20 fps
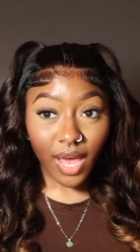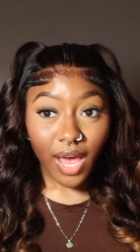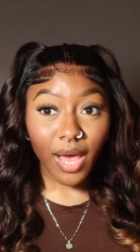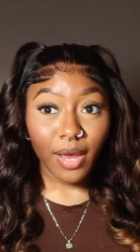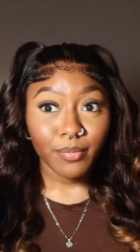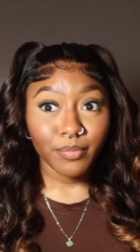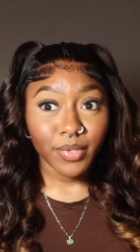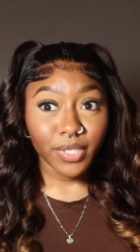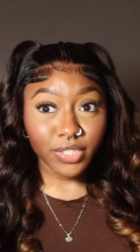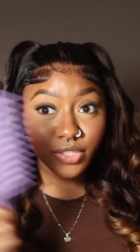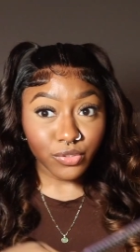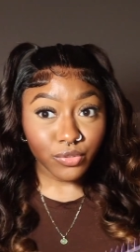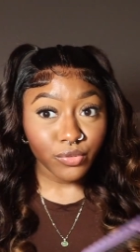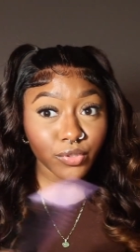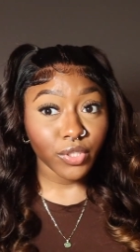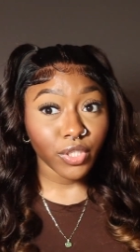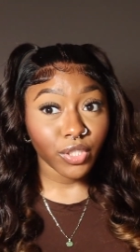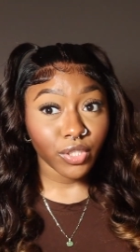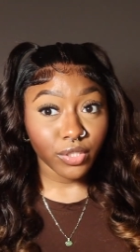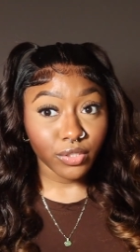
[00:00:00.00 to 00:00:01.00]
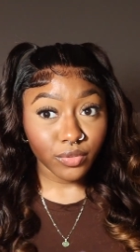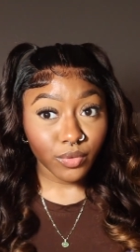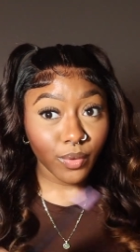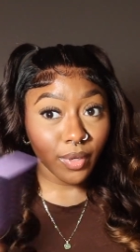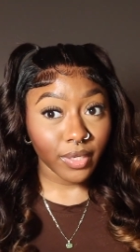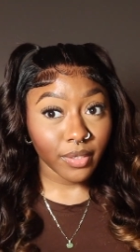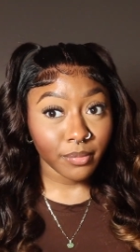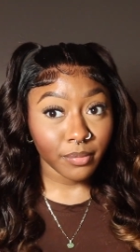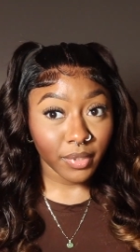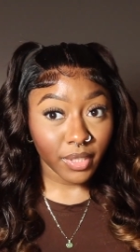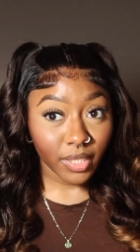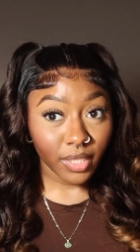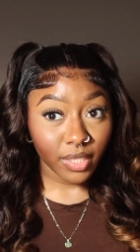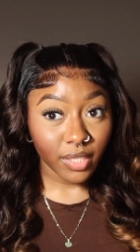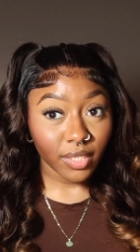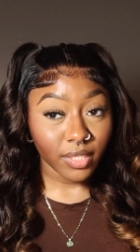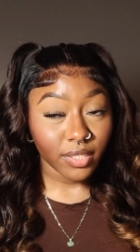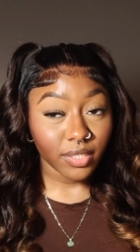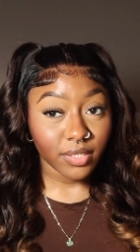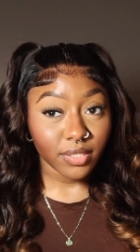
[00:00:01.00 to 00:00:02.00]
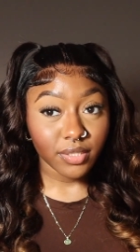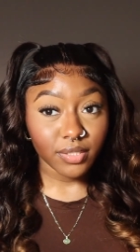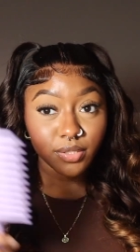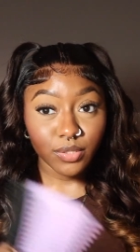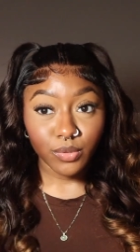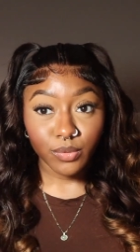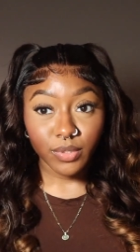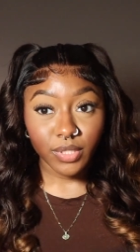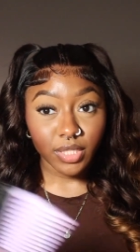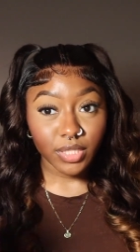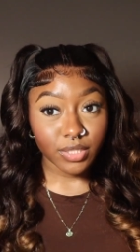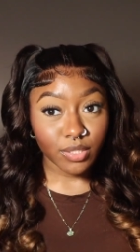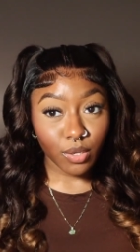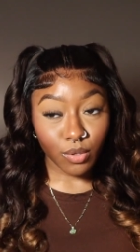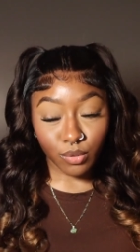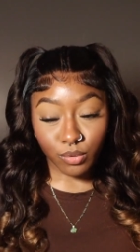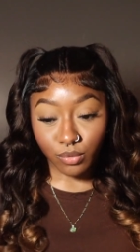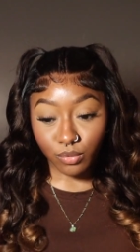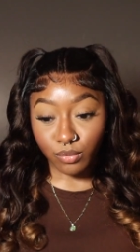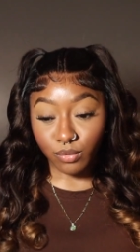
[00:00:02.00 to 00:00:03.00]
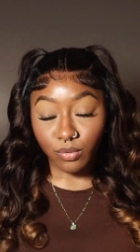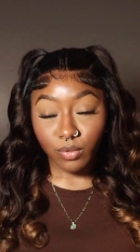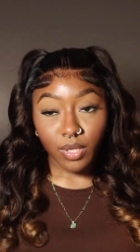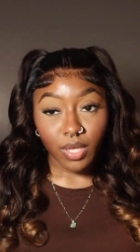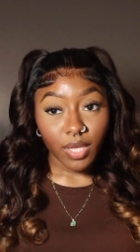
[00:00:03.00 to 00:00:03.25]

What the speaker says: I brushed through the curls quite a bit doing this whole